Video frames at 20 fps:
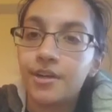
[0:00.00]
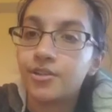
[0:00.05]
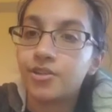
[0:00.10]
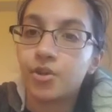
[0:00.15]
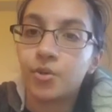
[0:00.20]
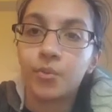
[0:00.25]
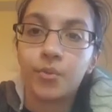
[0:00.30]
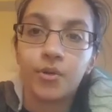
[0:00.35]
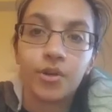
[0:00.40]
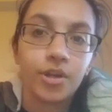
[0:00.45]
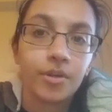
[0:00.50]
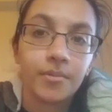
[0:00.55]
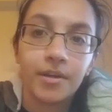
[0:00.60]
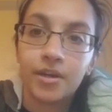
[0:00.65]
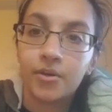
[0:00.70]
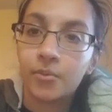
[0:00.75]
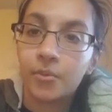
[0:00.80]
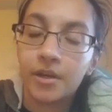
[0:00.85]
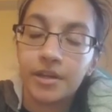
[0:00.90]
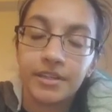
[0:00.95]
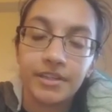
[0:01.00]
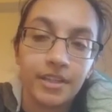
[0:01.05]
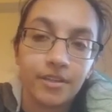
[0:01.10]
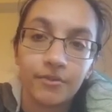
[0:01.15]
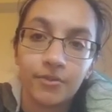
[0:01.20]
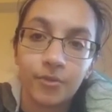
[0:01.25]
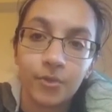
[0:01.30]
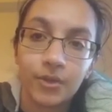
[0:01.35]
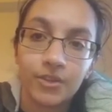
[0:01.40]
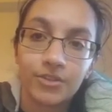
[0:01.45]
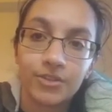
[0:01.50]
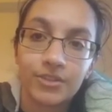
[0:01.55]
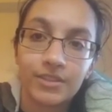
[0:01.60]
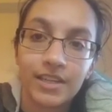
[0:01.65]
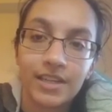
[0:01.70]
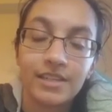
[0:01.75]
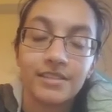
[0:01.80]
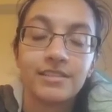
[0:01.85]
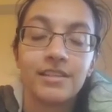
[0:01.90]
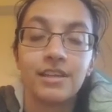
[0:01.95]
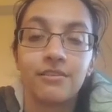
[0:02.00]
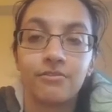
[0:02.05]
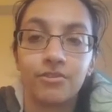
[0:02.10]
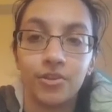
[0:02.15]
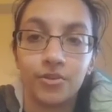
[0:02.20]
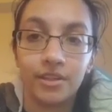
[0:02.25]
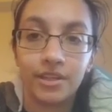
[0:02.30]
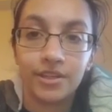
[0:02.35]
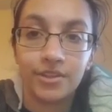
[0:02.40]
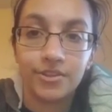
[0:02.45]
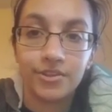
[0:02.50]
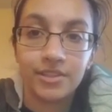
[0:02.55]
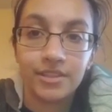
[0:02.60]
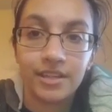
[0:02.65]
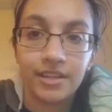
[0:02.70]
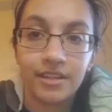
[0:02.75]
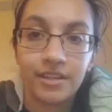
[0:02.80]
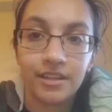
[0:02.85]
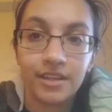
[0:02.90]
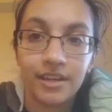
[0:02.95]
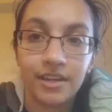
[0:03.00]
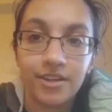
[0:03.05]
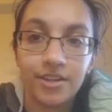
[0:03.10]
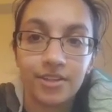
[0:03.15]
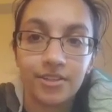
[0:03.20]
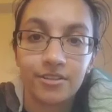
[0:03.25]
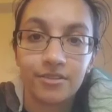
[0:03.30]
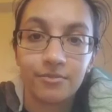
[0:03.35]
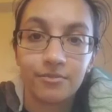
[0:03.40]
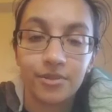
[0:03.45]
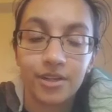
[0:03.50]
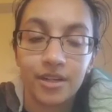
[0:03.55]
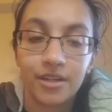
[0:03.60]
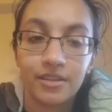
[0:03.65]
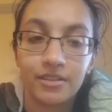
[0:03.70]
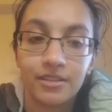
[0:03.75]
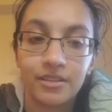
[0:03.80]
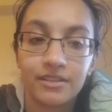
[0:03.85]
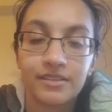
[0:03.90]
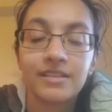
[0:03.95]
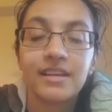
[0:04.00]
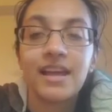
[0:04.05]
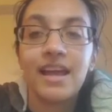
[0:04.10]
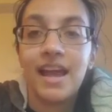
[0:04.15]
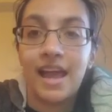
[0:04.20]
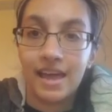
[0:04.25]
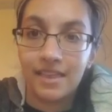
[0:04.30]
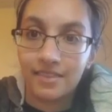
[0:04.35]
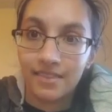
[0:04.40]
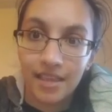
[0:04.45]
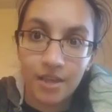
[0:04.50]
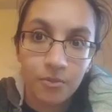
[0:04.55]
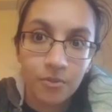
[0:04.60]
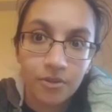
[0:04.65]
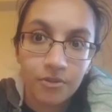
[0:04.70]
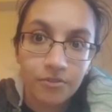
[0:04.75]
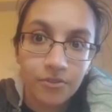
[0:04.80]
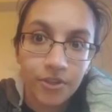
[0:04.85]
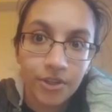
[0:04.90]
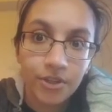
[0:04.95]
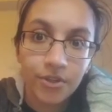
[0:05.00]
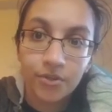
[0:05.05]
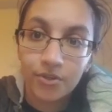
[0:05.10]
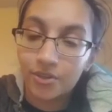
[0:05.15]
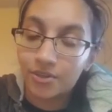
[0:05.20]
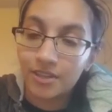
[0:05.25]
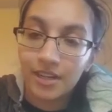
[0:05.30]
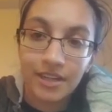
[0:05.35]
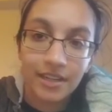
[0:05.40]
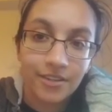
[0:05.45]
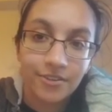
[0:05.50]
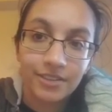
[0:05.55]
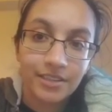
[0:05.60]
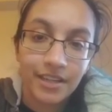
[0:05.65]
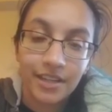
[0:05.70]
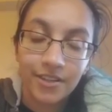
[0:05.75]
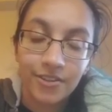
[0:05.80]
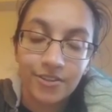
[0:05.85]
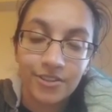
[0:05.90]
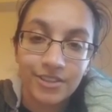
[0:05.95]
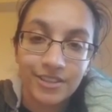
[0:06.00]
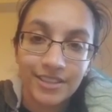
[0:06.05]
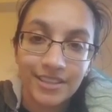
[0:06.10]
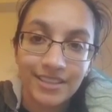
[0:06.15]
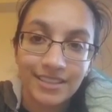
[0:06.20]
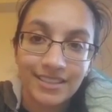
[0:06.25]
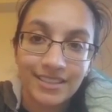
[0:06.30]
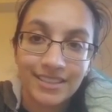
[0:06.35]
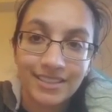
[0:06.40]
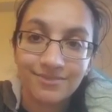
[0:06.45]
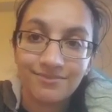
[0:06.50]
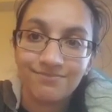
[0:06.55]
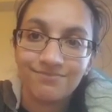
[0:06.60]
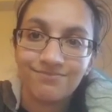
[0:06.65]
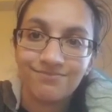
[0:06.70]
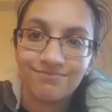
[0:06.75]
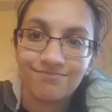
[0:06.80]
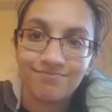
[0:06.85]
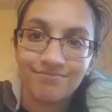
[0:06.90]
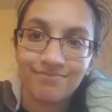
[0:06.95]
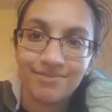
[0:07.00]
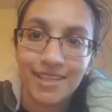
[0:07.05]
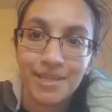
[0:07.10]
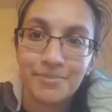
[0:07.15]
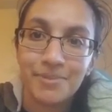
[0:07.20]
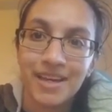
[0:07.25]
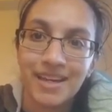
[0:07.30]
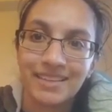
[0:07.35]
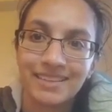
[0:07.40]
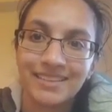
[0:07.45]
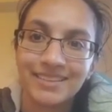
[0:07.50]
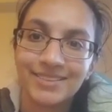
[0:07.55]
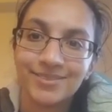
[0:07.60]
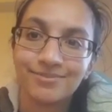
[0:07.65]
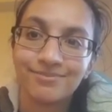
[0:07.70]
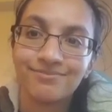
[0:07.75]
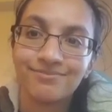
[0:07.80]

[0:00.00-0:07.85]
Don't worry about what an influencer says. If you like your skincare products and they work for you, they're not irritating your skin, keep at it.